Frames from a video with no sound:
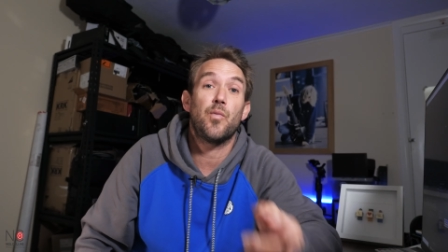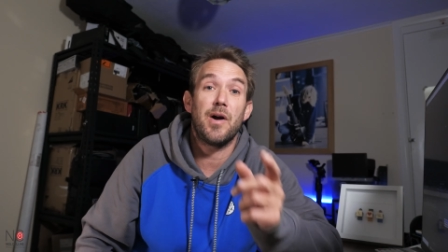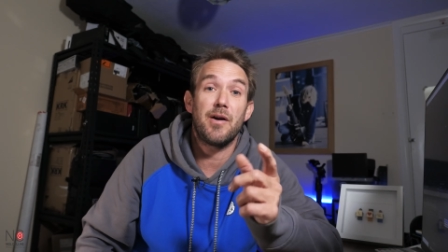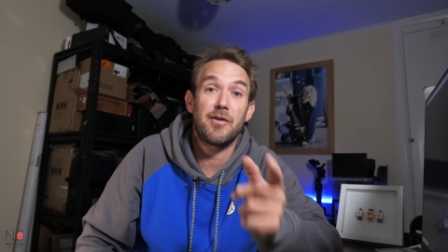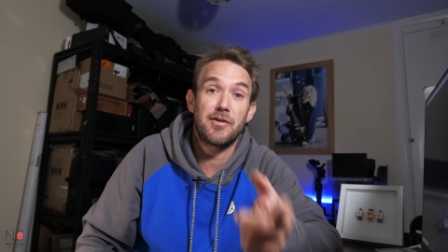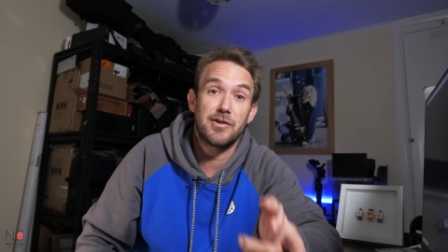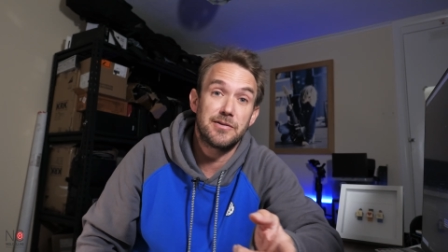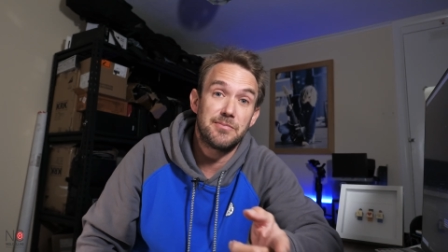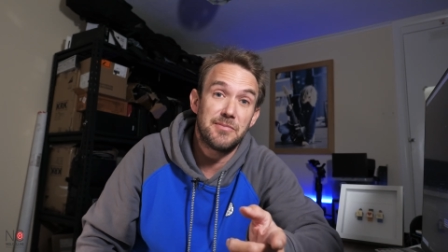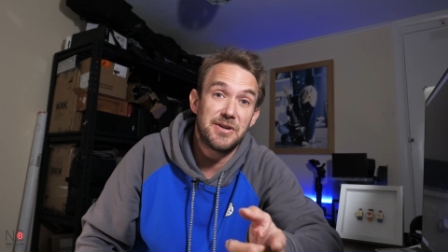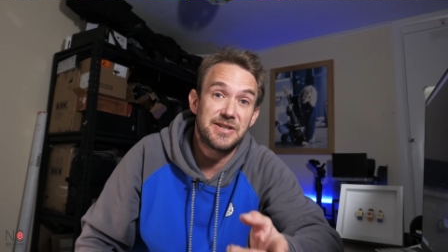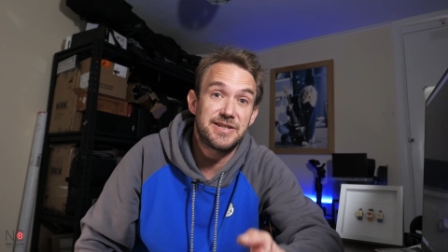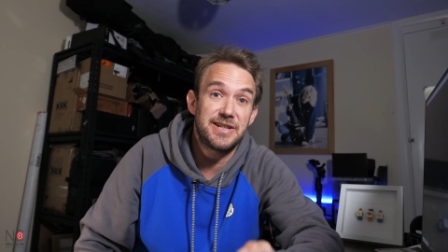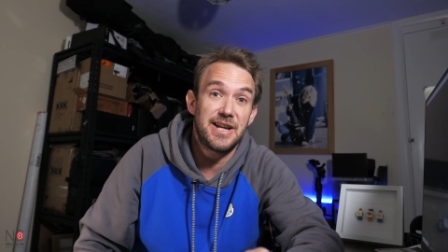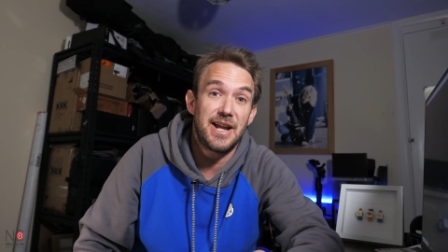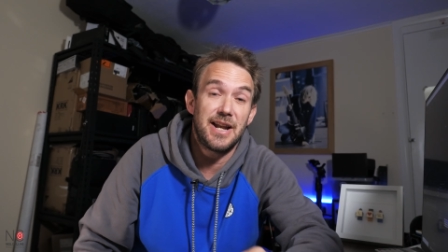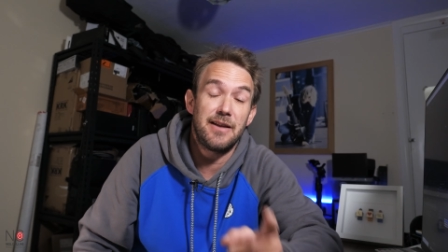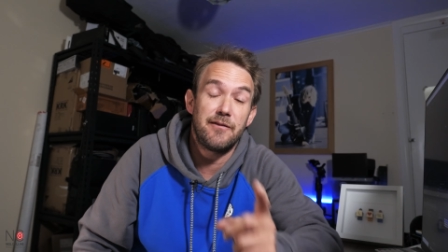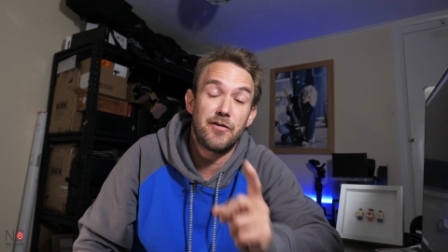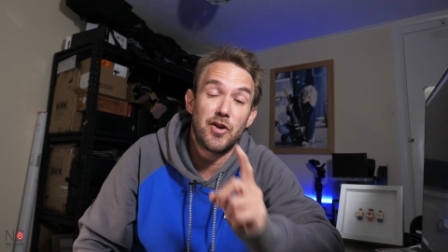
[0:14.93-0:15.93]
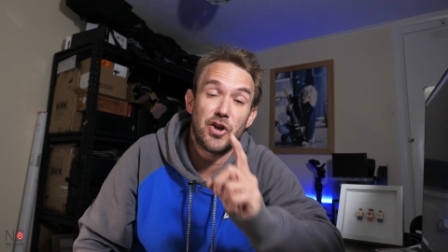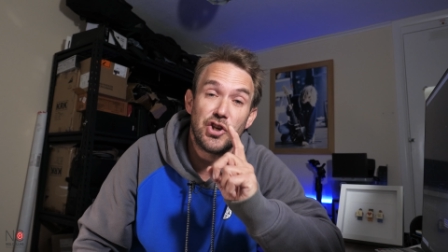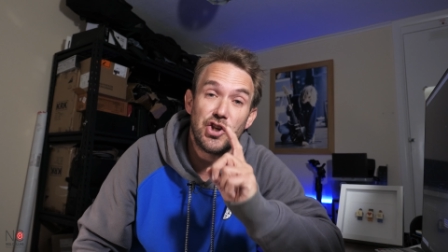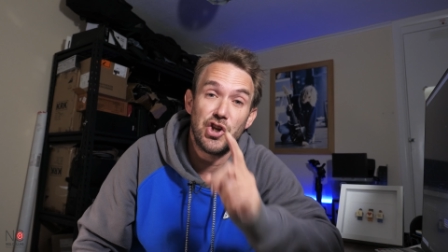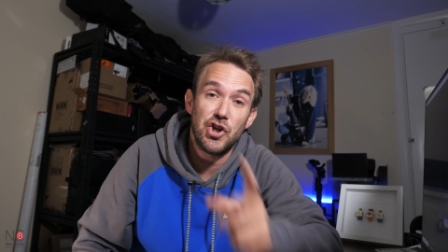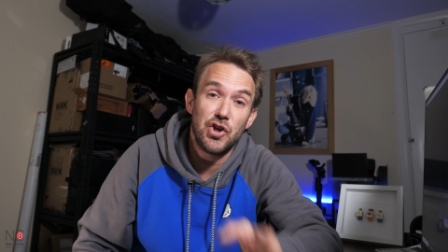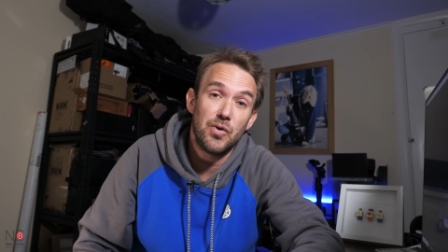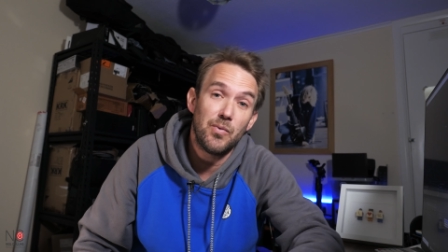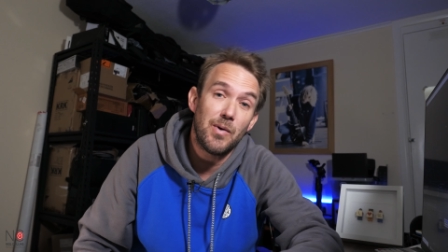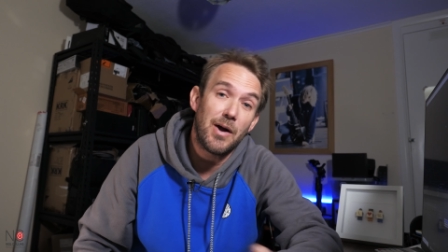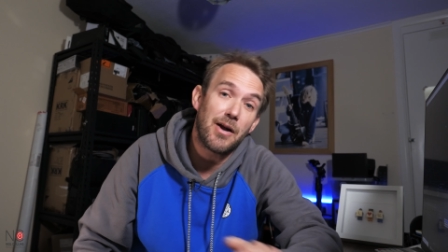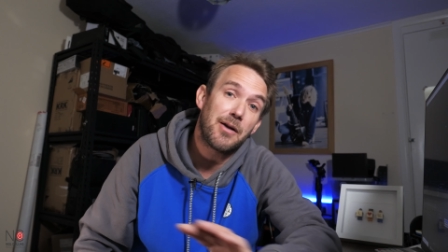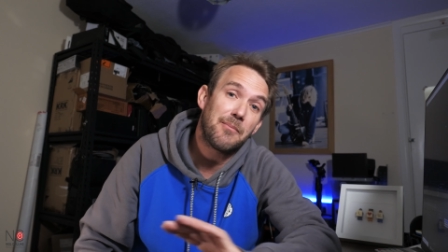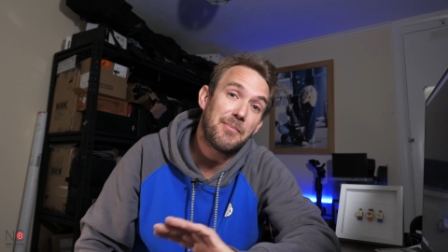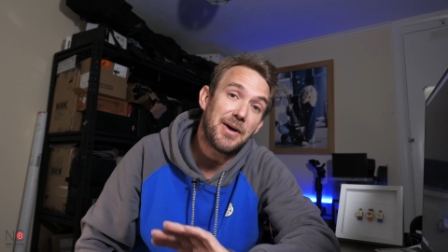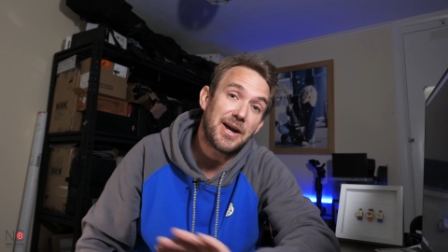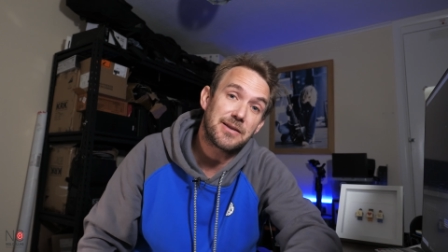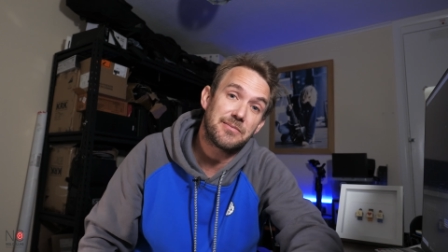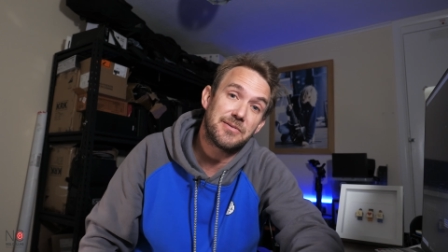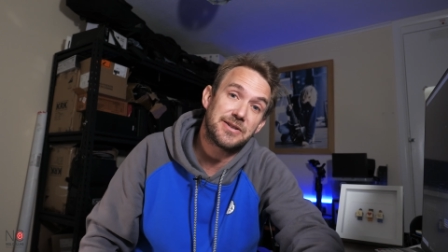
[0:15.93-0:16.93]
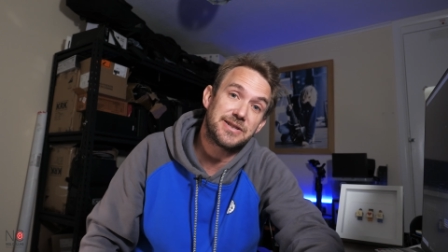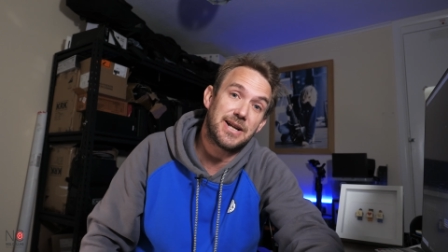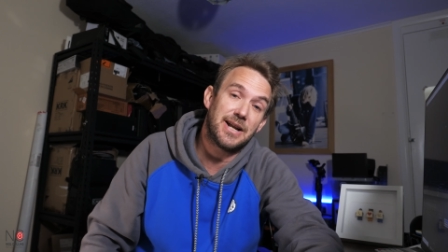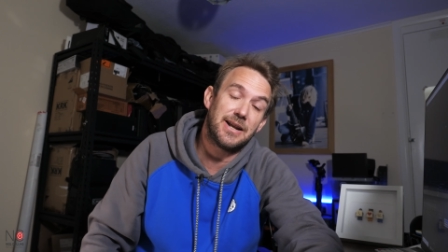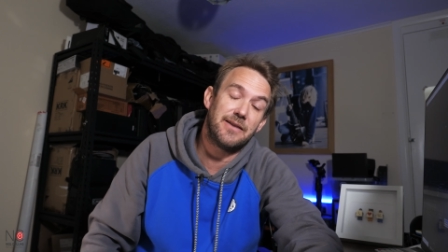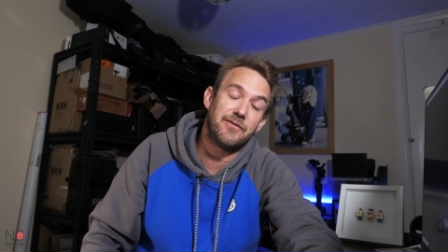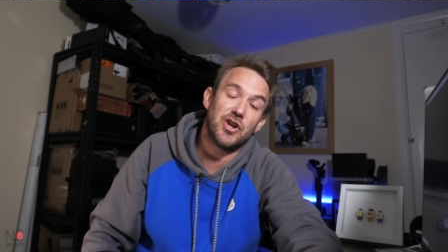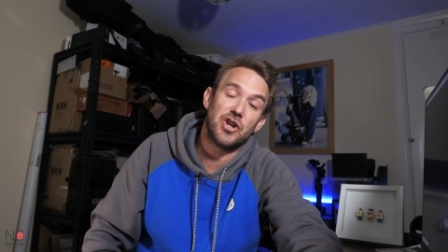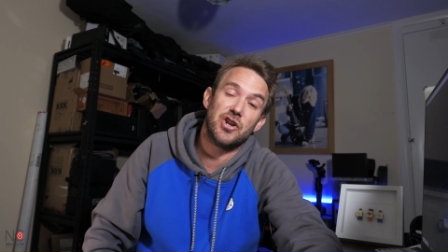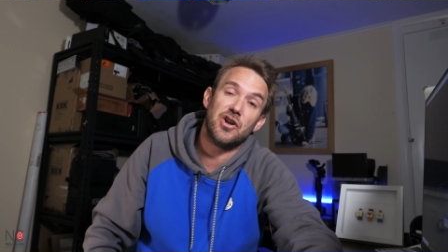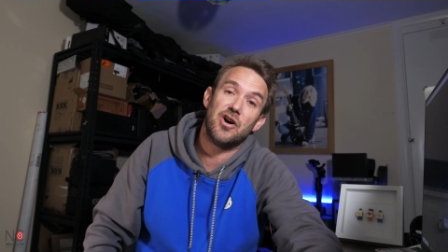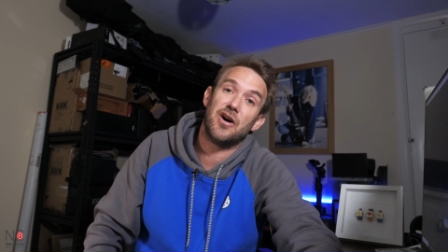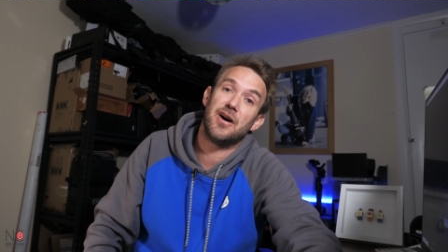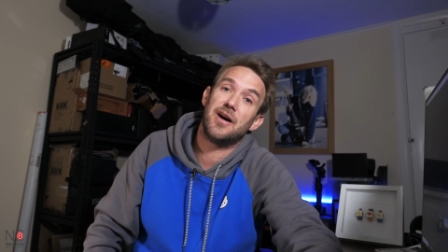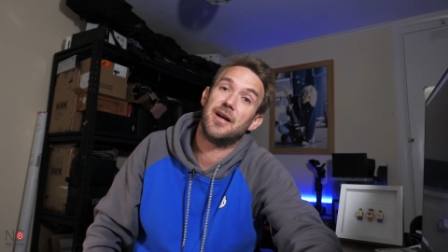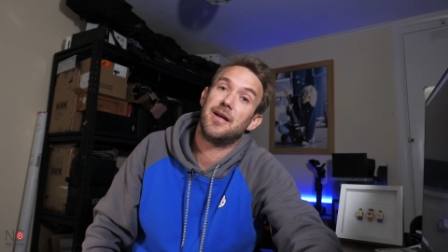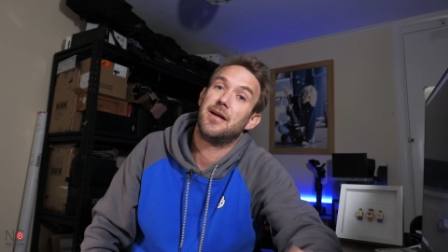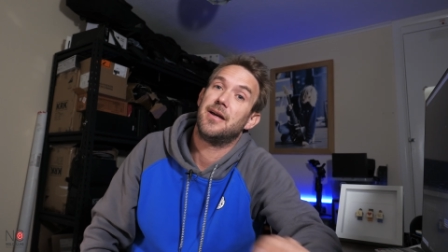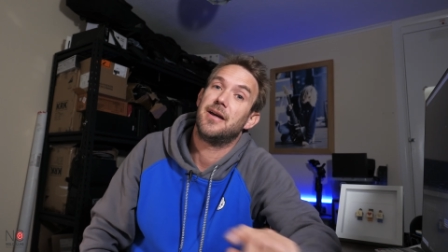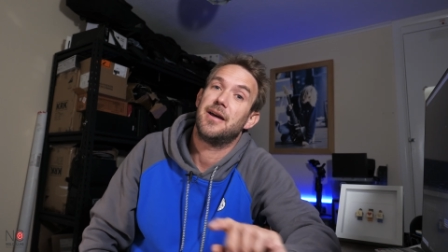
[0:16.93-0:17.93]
Welcome to my channel if you're new, welcome back to my channel if you're not.